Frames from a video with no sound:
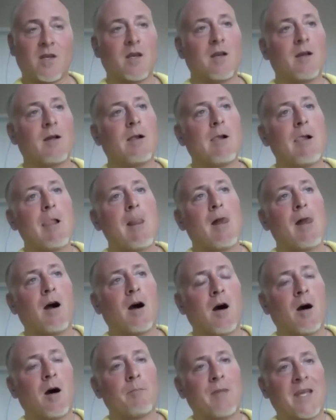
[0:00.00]

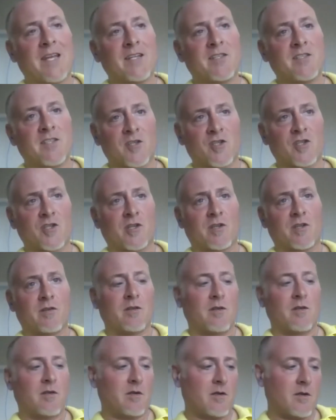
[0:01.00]
In
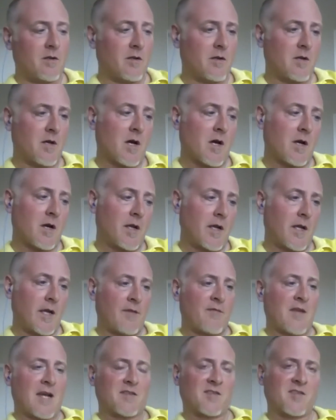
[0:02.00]
addition, in
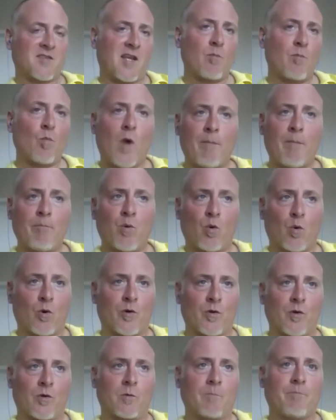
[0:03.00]
that same web
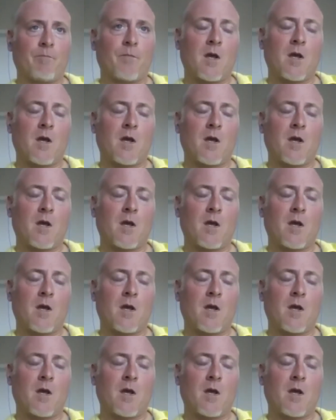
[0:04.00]
portal,